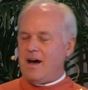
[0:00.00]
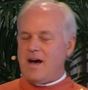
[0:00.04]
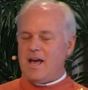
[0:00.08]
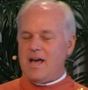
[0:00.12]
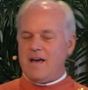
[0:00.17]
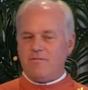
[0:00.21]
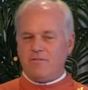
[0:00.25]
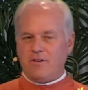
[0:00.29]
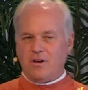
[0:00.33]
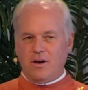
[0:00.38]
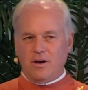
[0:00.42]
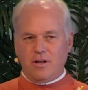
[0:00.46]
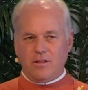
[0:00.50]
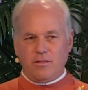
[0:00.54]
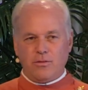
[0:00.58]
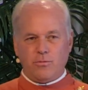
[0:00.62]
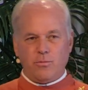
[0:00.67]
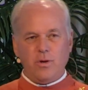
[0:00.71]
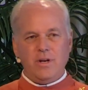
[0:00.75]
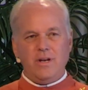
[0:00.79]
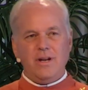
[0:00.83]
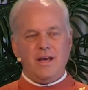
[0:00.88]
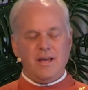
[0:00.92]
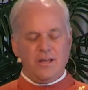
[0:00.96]
"I have gone
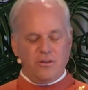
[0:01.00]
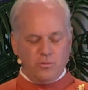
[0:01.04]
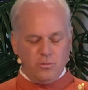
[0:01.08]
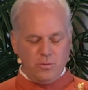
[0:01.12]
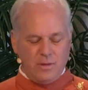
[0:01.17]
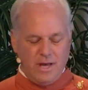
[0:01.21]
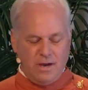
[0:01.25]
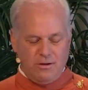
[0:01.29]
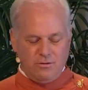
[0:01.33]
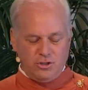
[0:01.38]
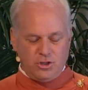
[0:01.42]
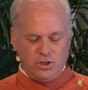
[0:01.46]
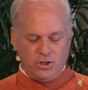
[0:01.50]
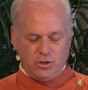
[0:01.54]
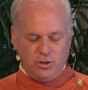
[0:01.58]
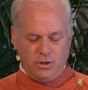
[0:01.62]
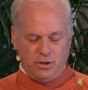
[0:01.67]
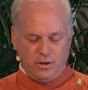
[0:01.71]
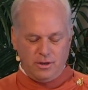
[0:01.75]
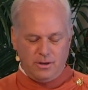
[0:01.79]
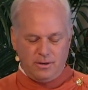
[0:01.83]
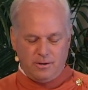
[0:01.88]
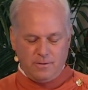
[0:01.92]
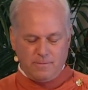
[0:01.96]
3 days without
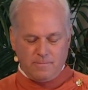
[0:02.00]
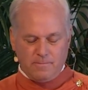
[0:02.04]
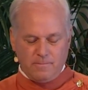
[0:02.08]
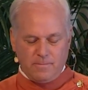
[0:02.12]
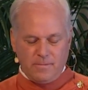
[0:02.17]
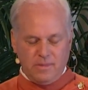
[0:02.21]
sugar.